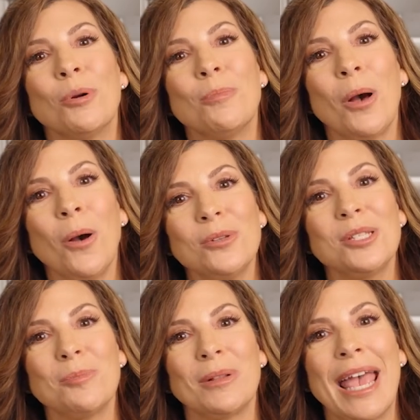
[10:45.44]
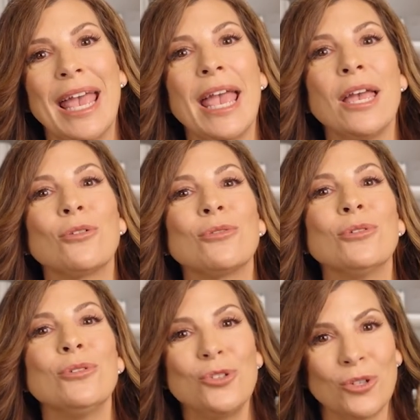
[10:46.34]
proposed to play a
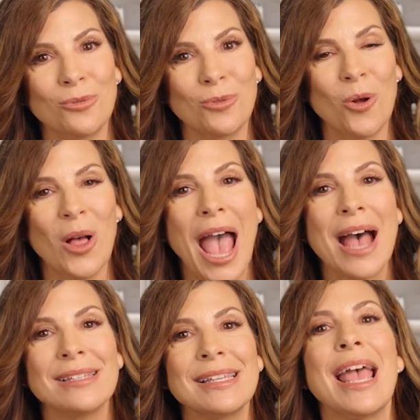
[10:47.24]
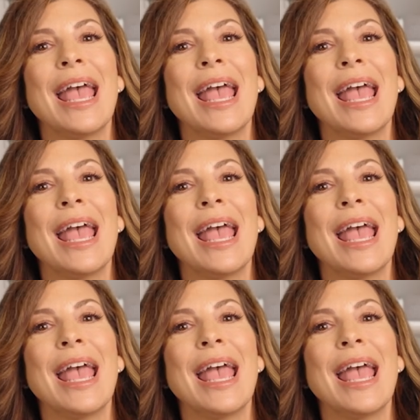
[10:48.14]
crucial role as